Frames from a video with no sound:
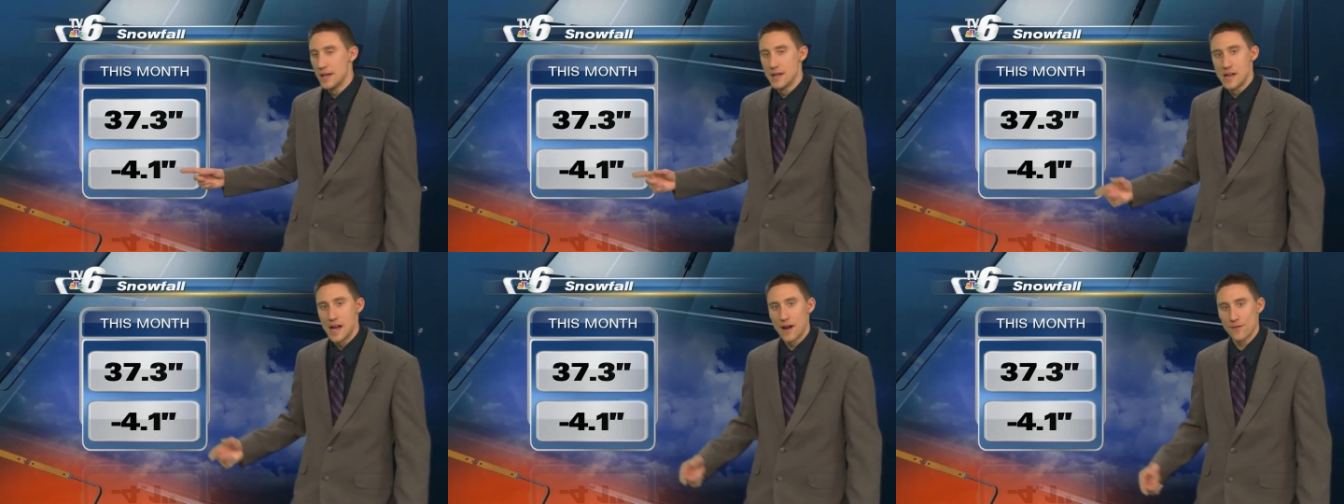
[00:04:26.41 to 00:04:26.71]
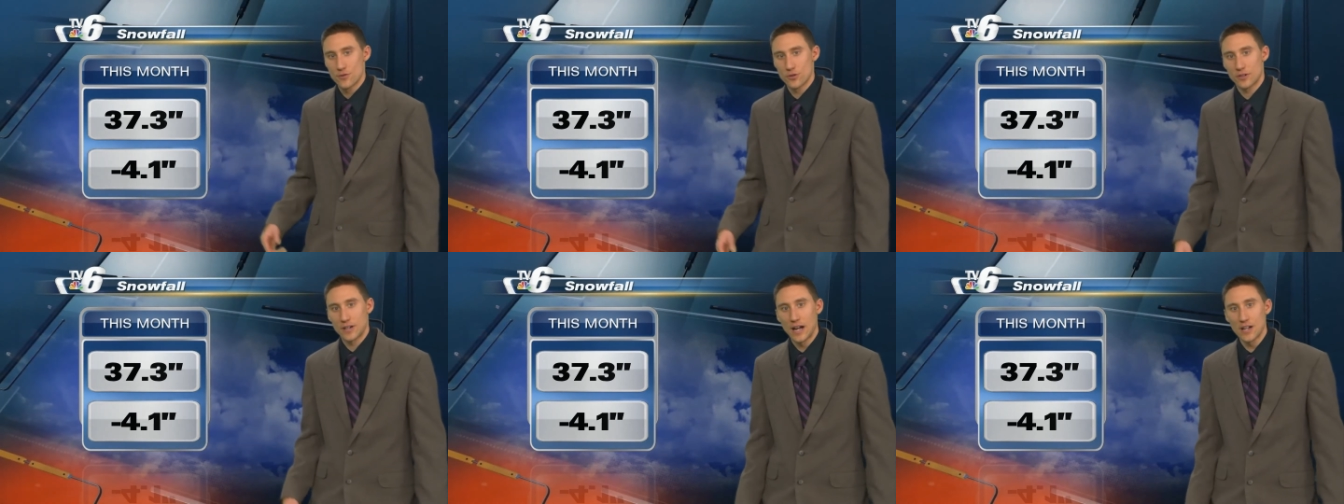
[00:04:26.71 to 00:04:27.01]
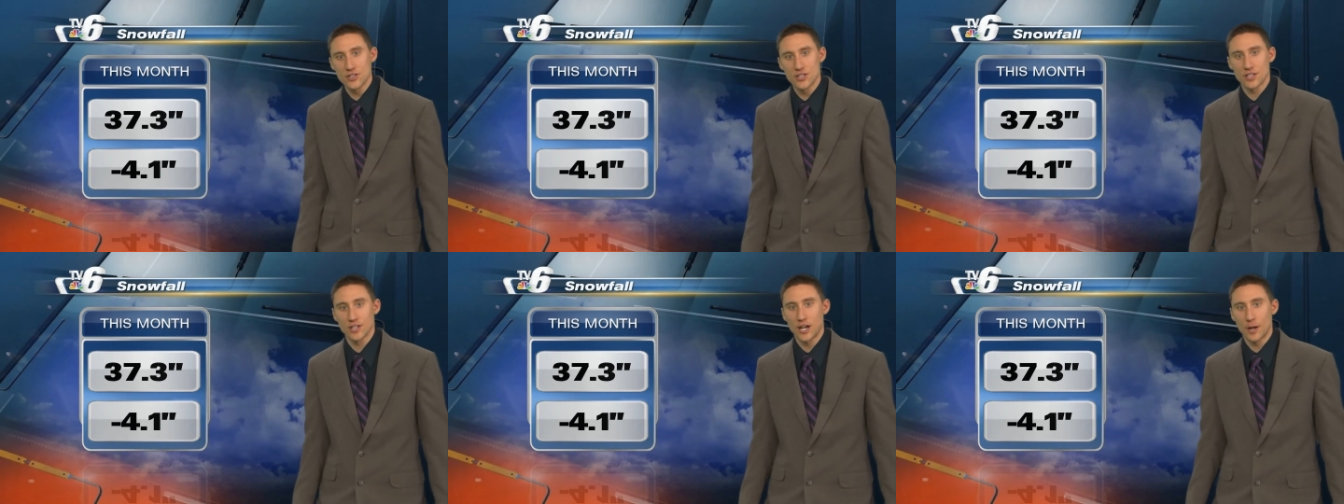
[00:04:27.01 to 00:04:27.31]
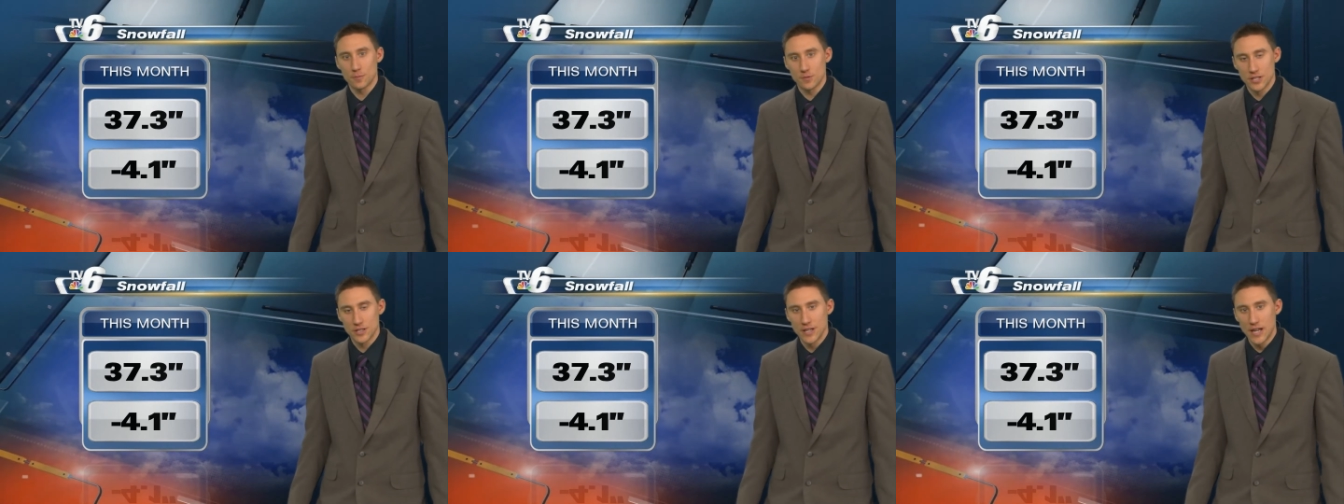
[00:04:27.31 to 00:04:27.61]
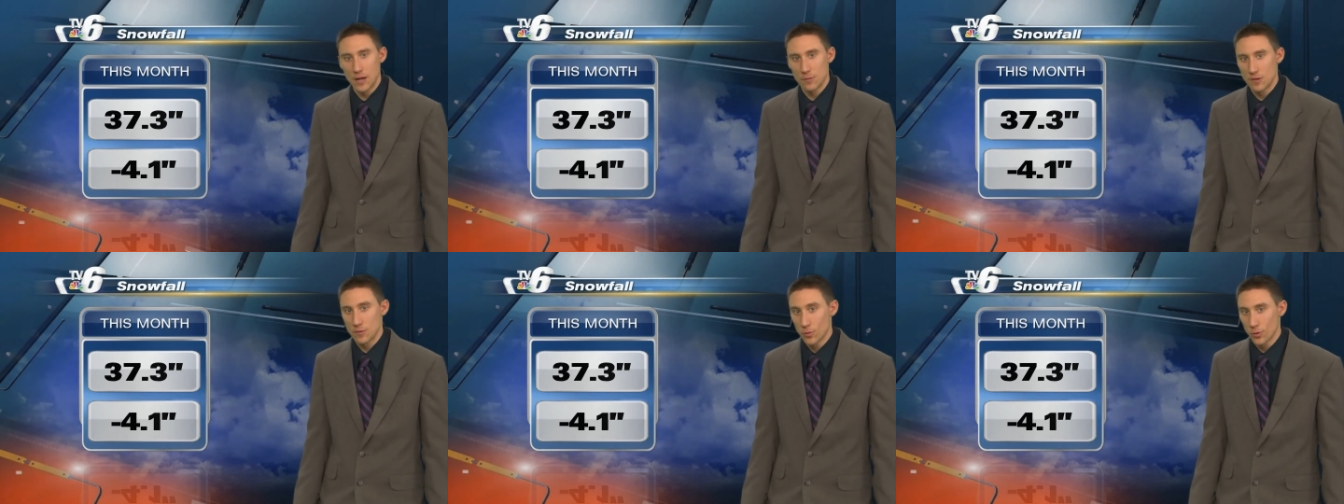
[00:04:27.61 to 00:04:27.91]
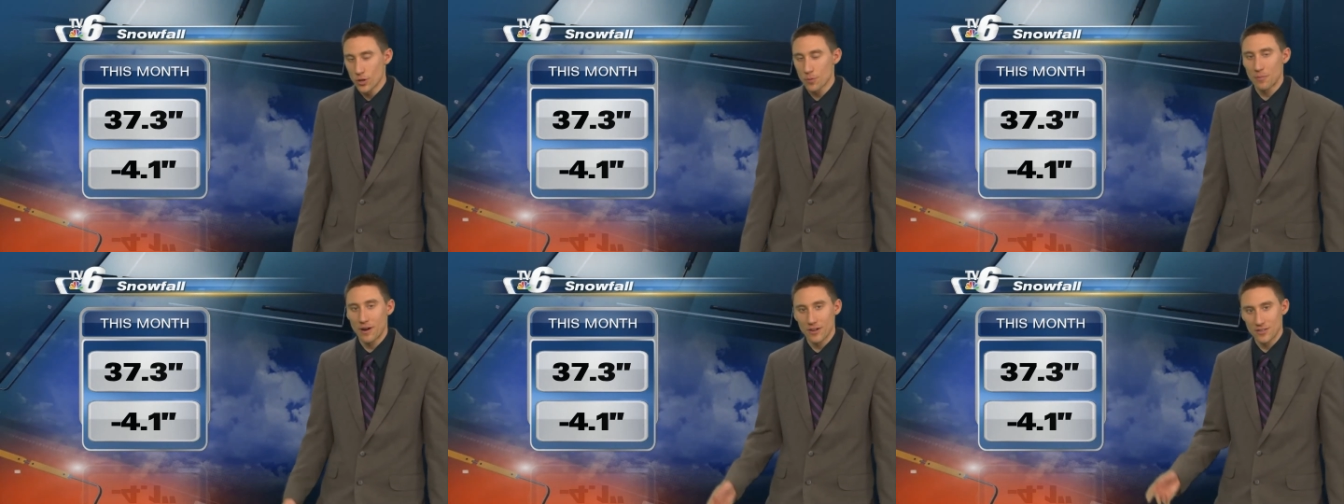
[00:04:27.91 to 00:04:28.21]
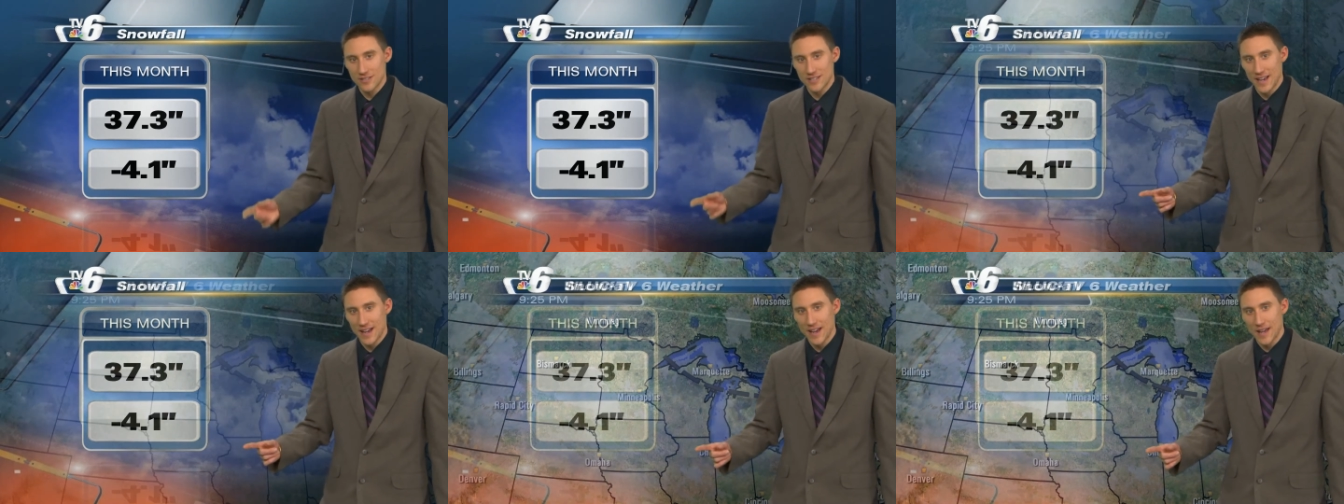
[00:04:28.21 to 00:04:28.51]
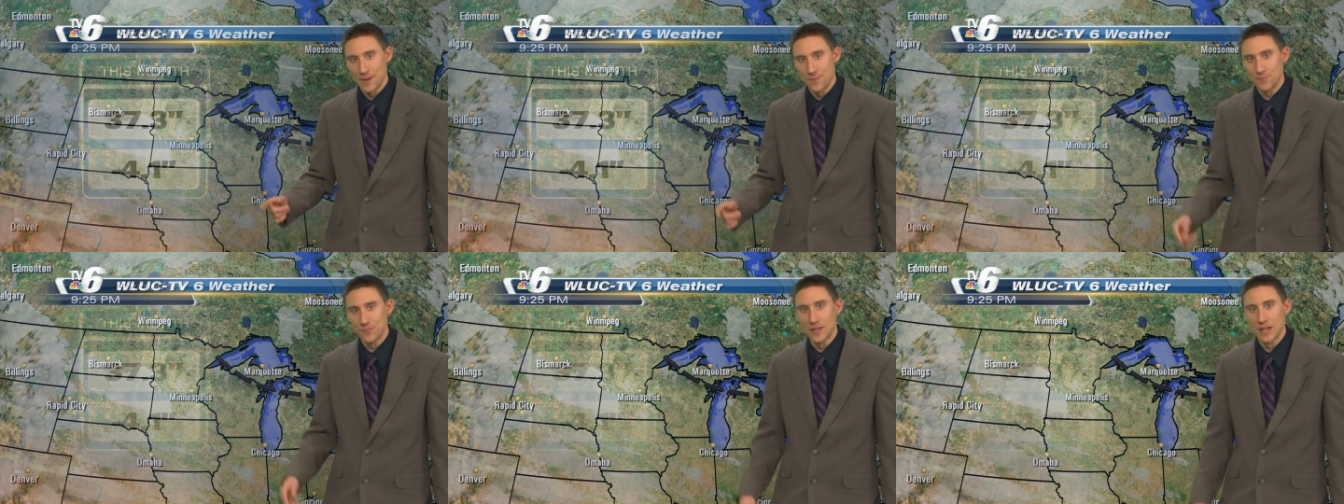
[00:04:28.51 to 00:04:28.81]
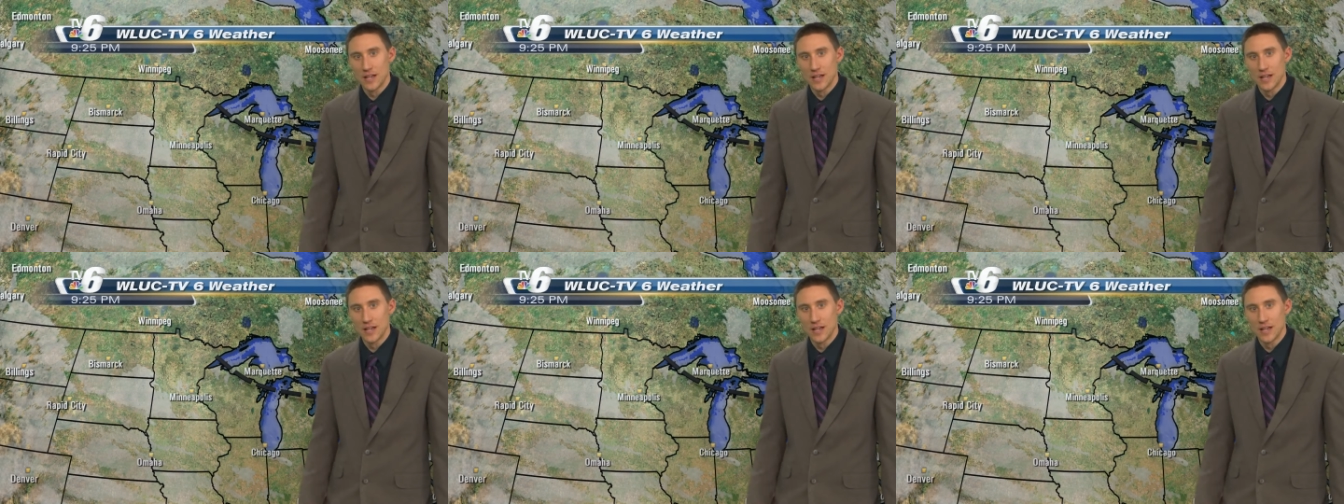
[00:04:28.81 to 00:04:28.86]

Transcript: After catching up today, we were about 10